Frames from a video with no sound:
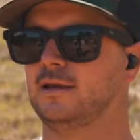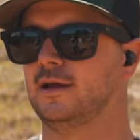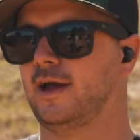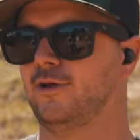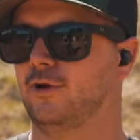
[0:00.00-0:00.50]

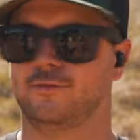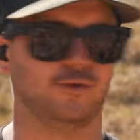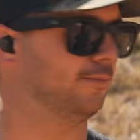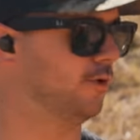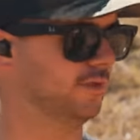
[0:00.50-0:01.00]
I don't know if they'll
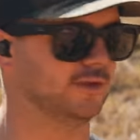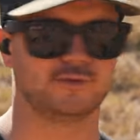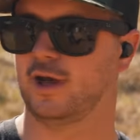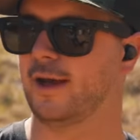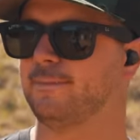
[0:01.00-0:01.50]
approve of this or
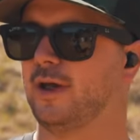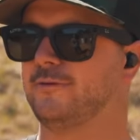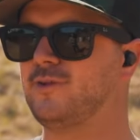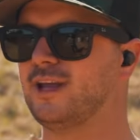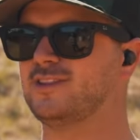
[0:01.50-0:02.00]
not, but if
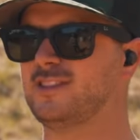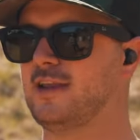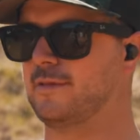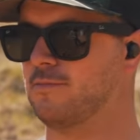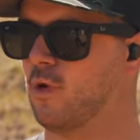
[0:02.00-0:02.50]
you'd like to see
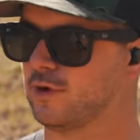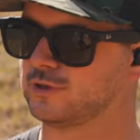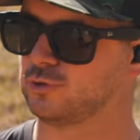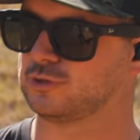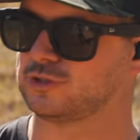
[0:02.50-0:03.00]
even more
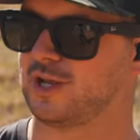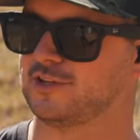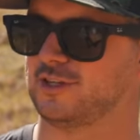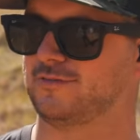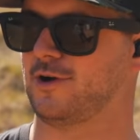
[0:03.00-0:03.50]
torture
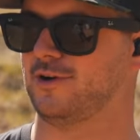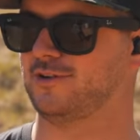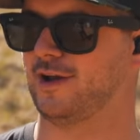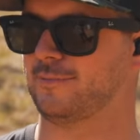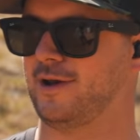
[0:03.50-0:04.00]
testing of guard
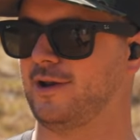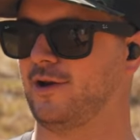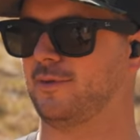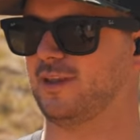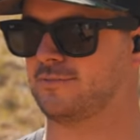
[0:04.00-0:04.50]
dog body
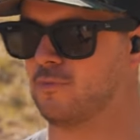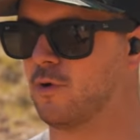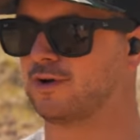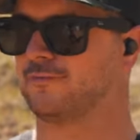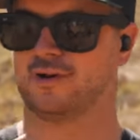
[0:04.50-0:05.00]
armor, like
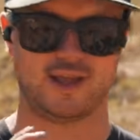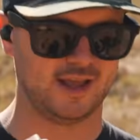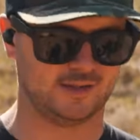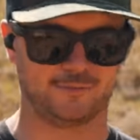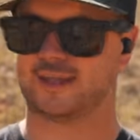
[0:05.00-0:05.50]
more
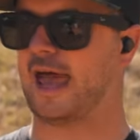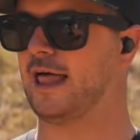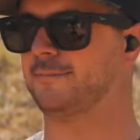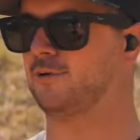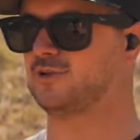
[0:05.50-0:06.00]
different different
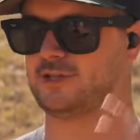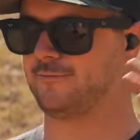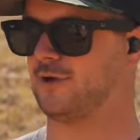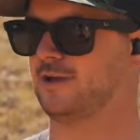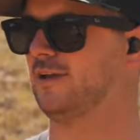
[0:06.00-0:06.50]
calibers,
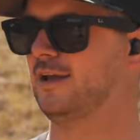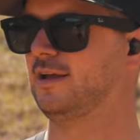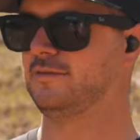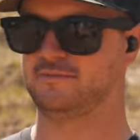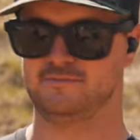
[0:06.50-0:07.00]
different
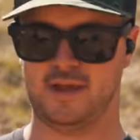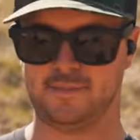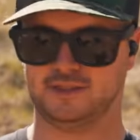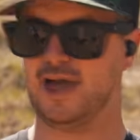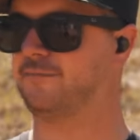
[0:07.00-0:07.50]

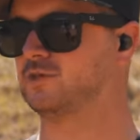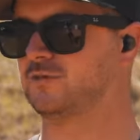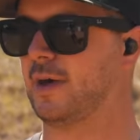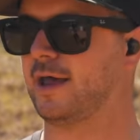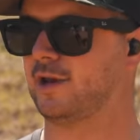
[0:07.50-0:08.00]
maybe levels of
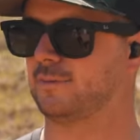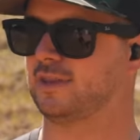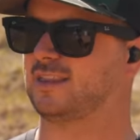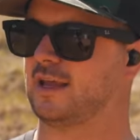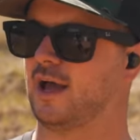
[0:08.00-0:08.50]
body armor
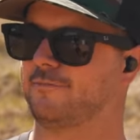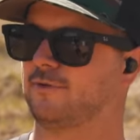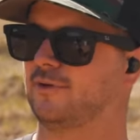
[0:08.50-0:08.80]
that they offer.